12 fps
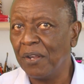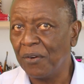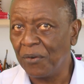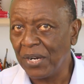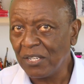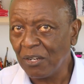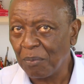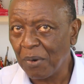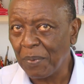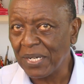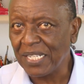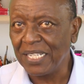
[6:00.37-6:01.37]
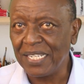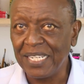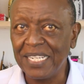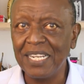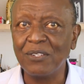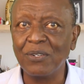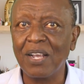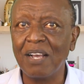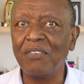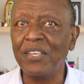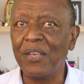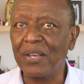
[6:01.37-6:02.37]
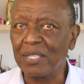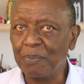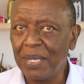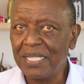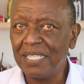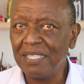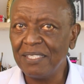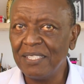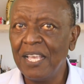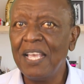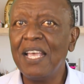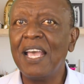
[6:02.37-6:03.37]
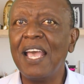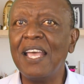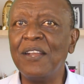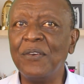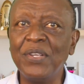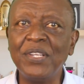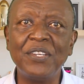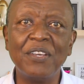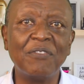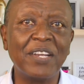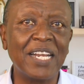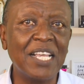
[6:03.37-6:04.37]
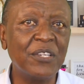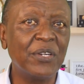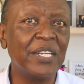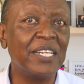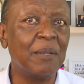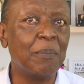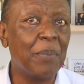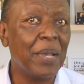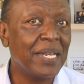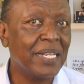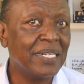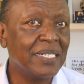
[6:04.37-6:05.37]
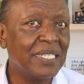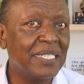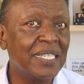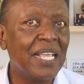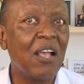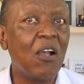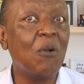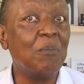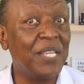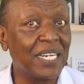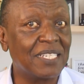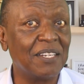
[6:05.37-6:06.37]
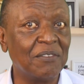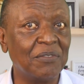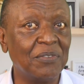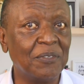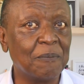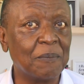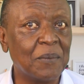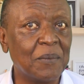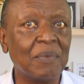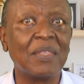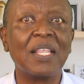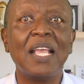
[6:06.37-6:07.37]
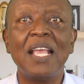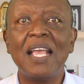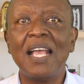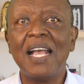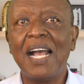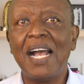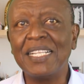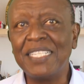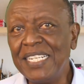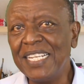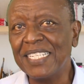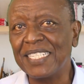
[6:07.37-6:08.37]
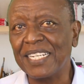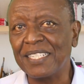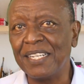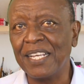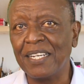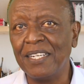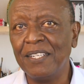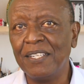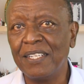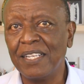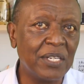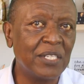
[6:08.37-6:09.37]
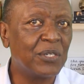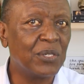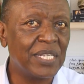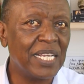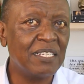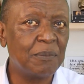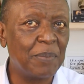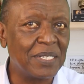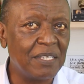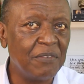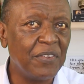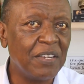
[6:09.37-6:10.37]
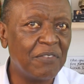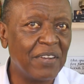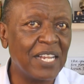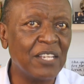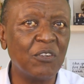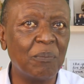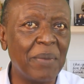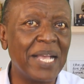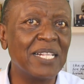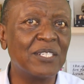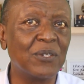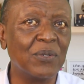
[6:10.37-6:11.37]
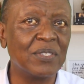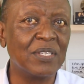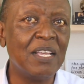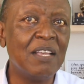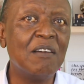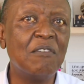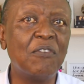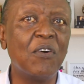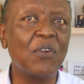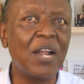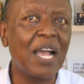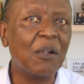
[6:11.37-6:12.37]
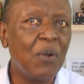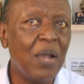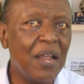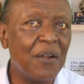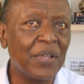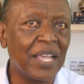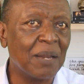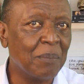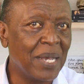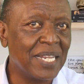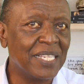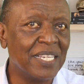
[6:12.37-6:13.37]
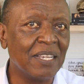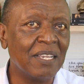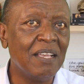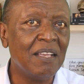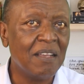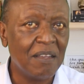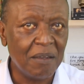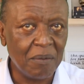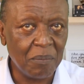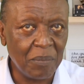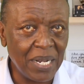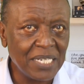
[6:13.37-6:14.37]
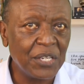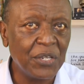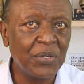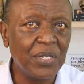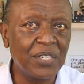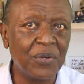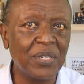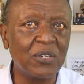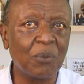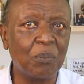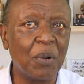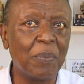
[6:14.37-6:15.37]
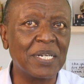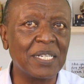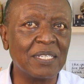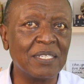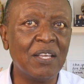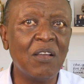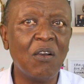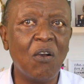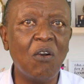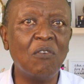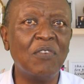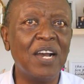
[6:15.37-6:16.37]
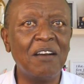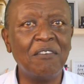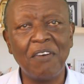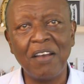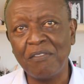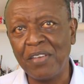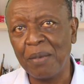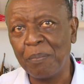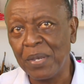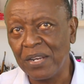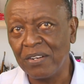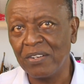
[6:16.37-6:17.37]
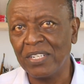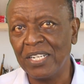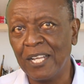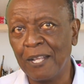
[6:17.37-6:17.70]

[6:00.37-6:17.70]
rental property needed to cover your expenses and reach your financial independence objective. A genius technique is to set specific financial milestones for acquiring and managing multi-unit rental properties over a 5-year period.